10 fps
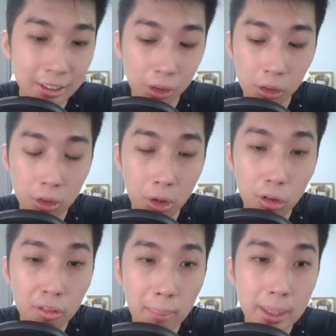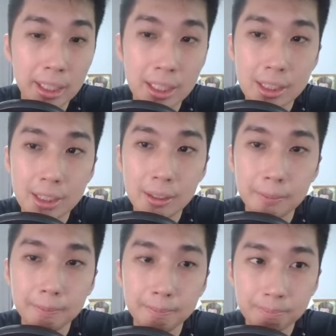according to your own family needs.
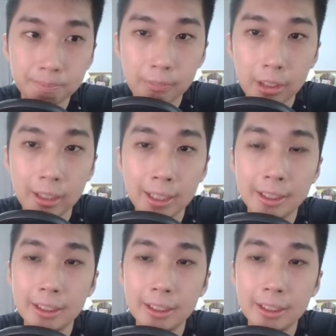All right,